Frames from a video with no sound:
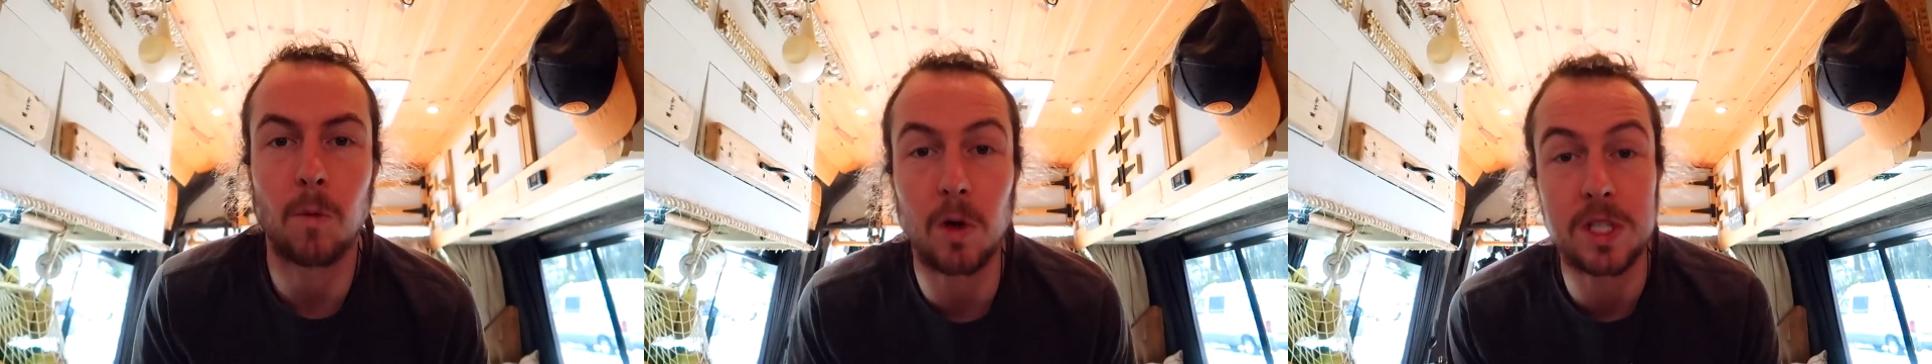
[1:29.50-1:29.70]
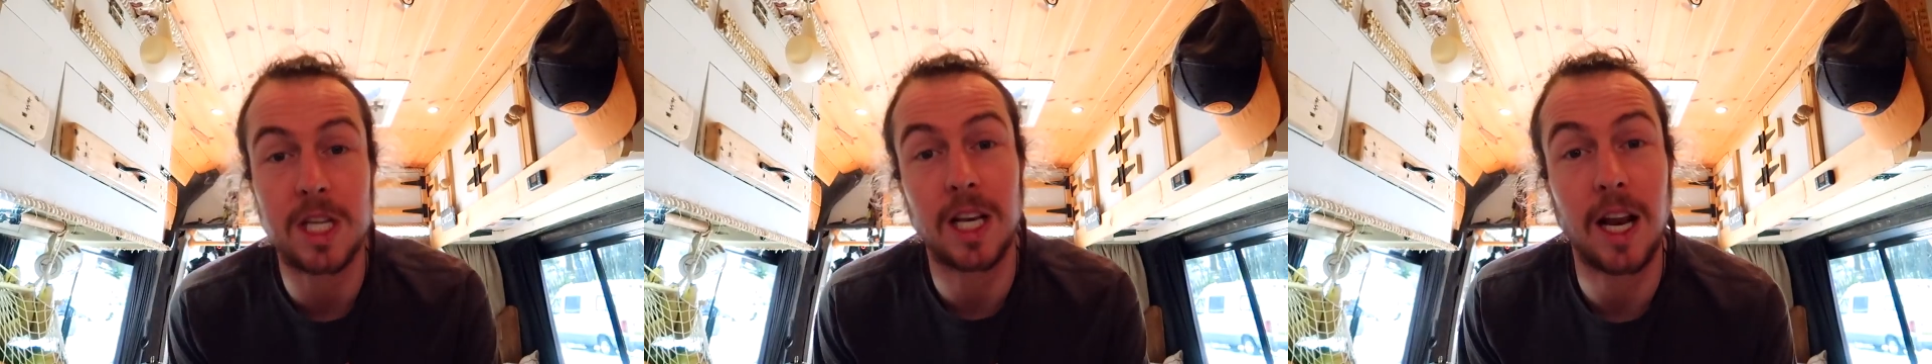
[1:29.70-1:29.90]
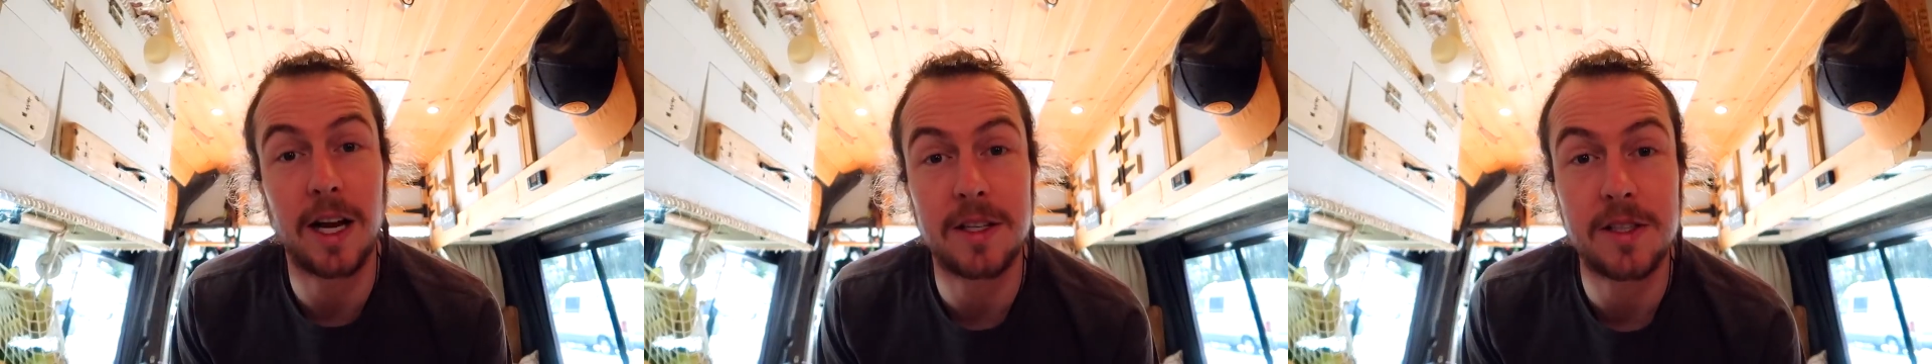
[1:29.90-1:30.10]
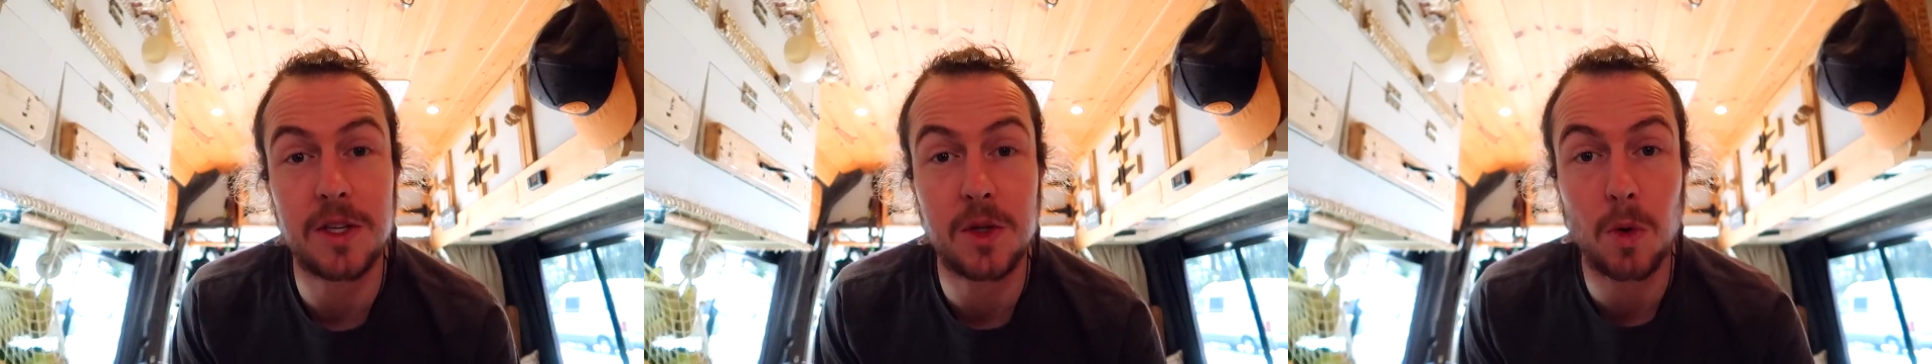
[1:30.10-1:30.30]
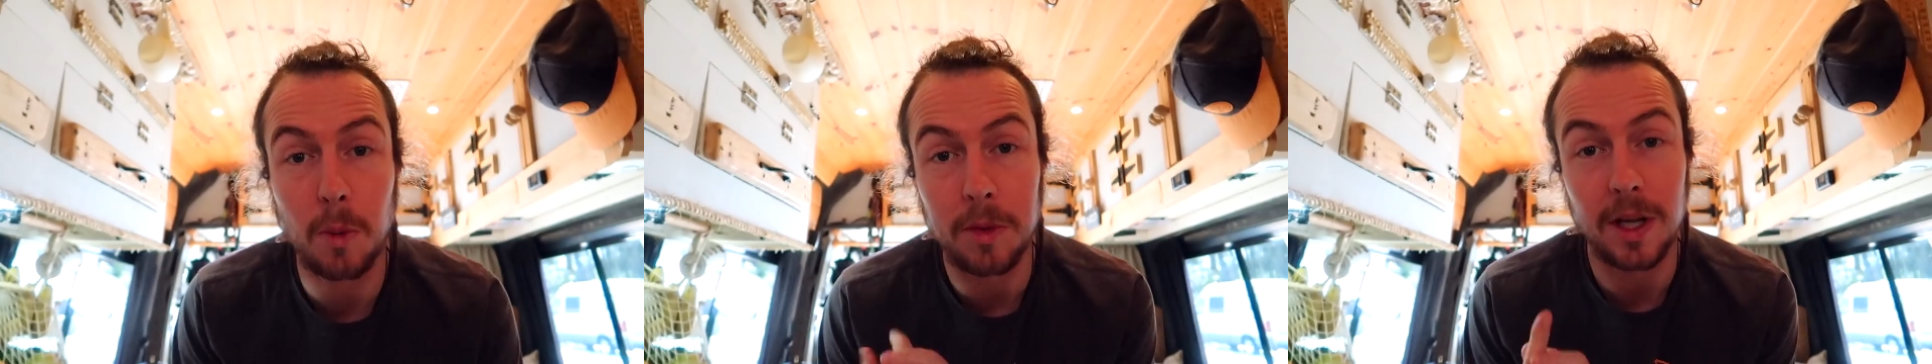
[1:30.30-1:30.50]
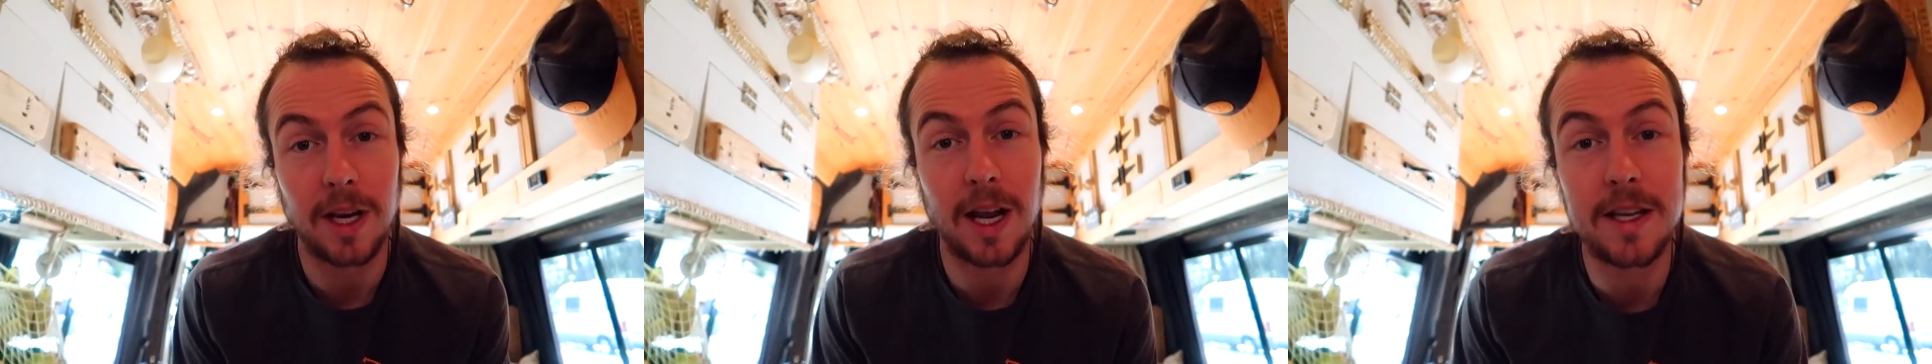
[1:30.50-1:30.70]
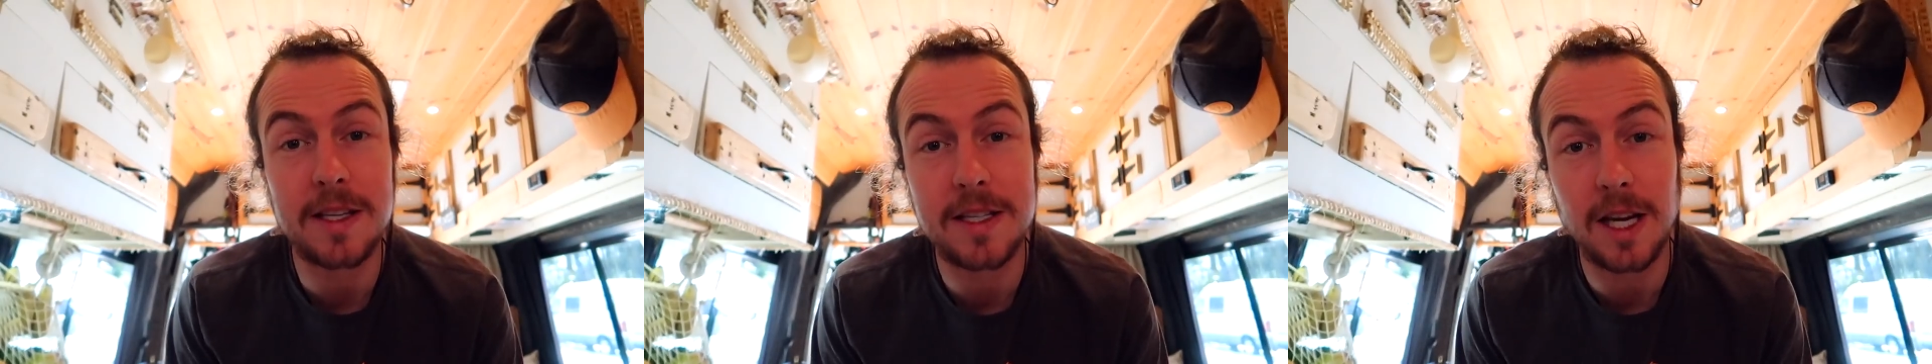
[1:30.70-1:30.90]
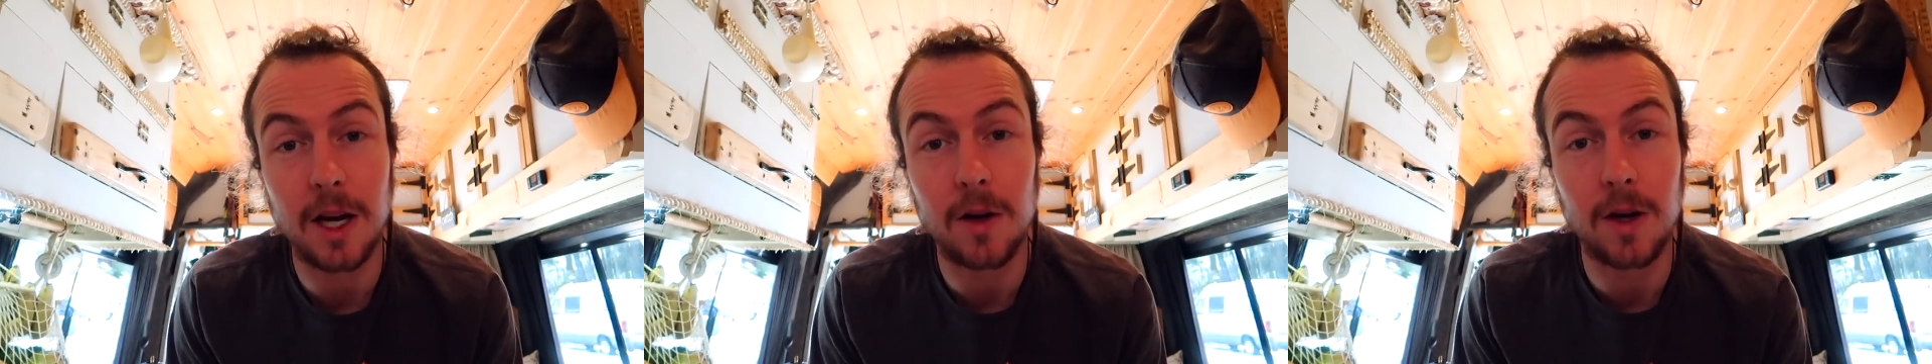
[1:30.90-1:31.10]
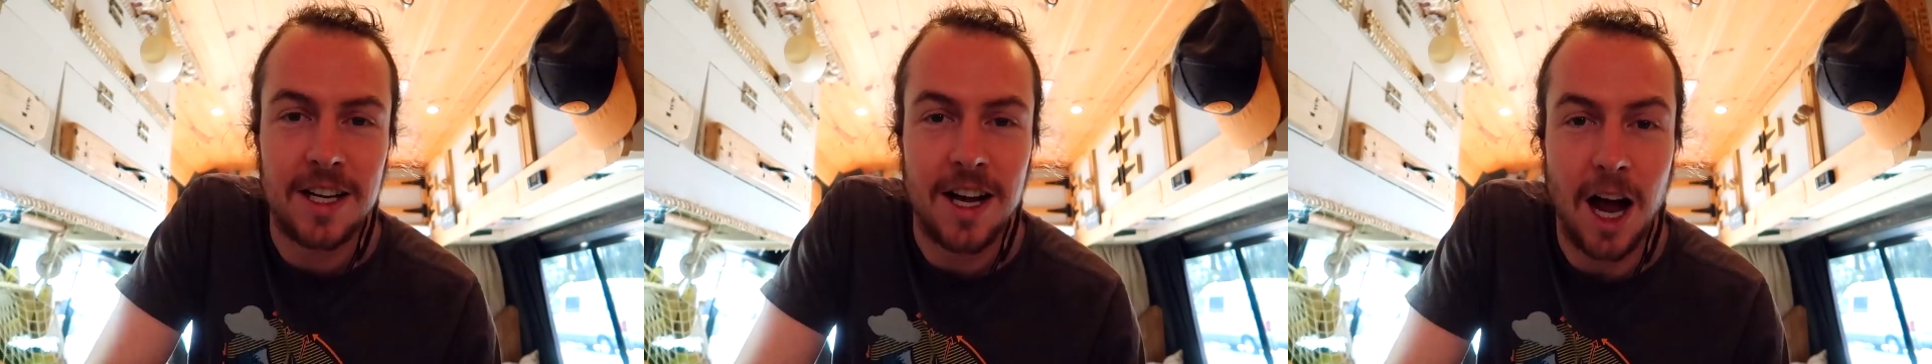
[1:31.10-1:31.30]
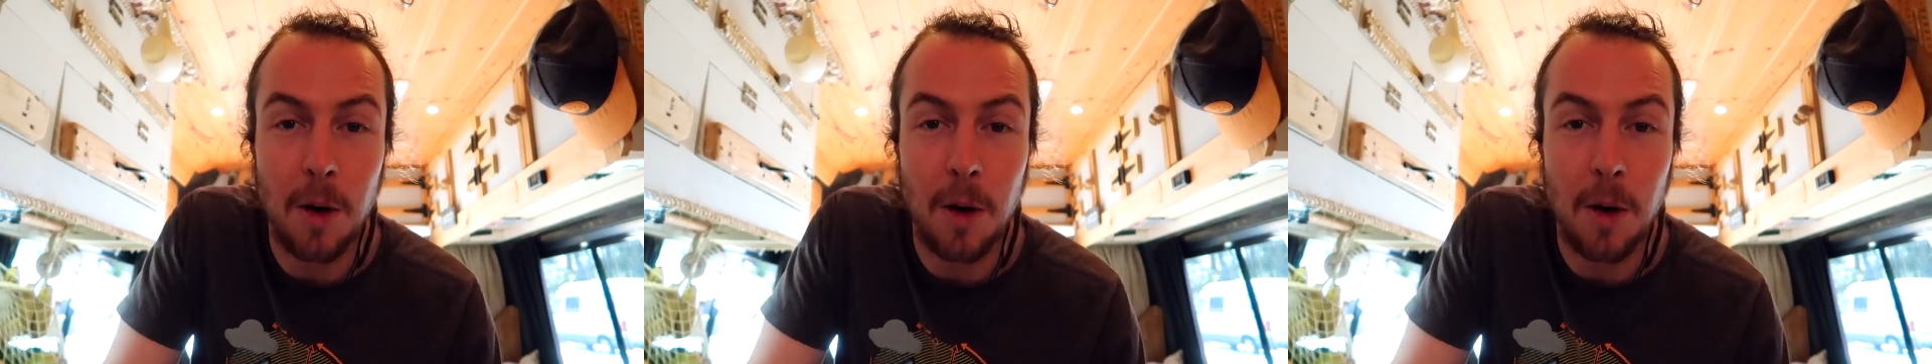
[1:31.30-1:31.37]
What's it like to swap the lens out?